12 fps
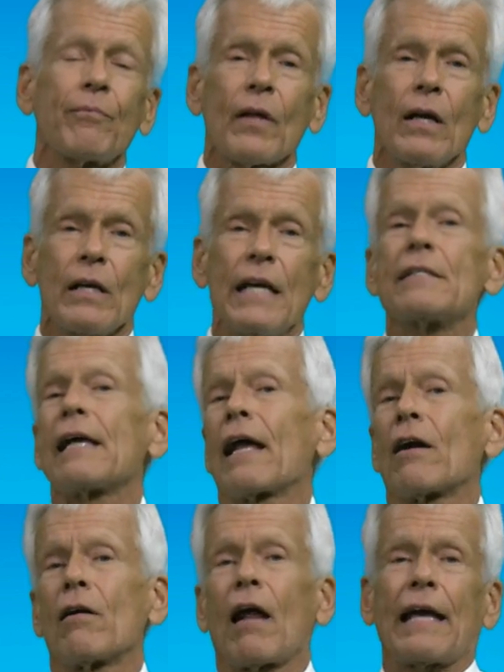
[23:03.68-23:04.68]

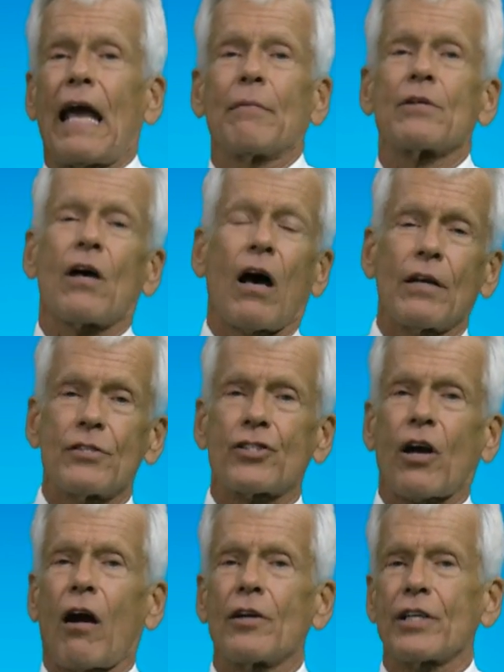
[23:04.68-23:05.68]
E-tailer, like Amazon, is
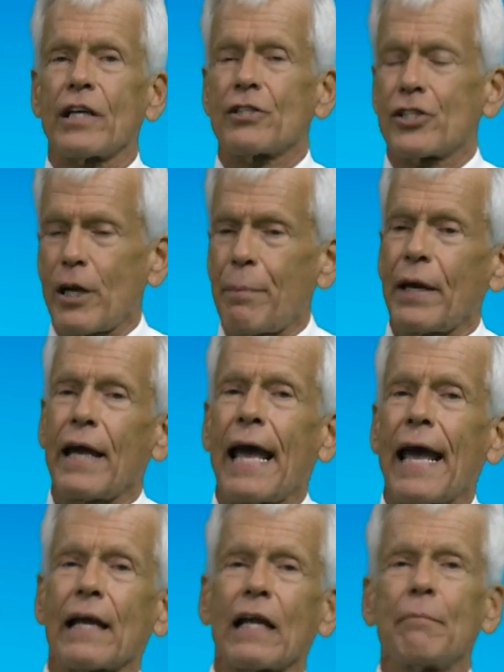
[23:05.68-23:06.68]
charging shipping and
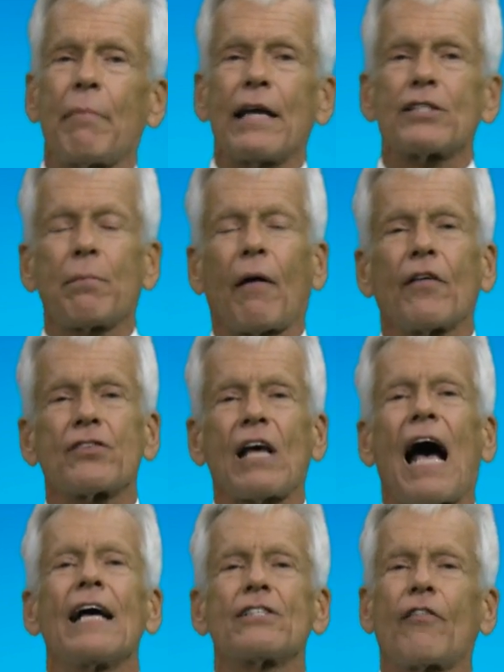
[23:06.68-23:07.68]
handling based upon the
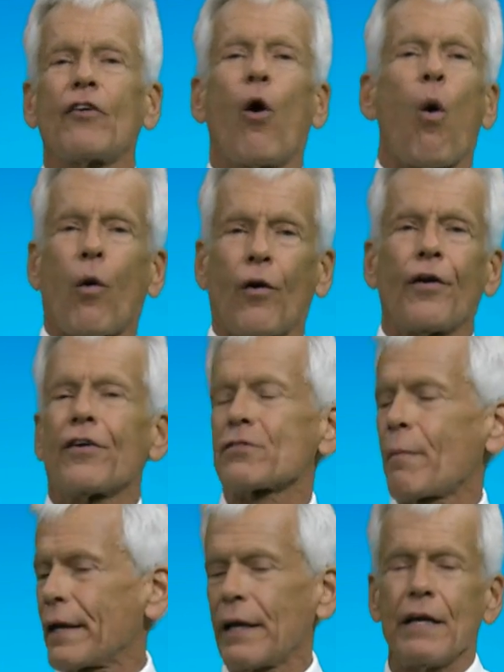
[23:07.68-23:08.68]
size of the order. It doesn't
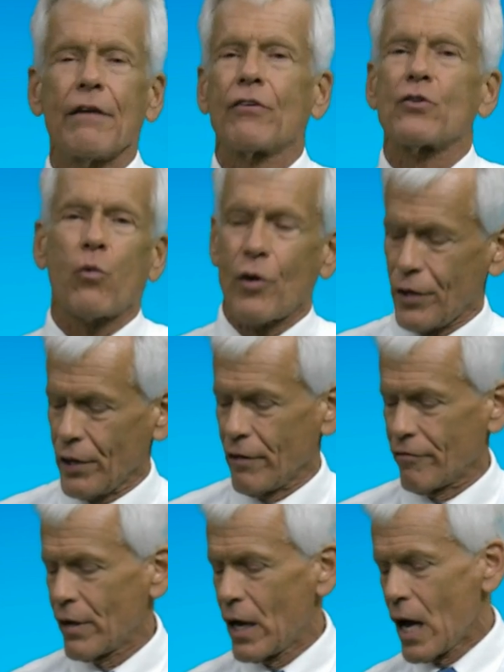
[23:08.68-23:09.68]
make any difference where you live.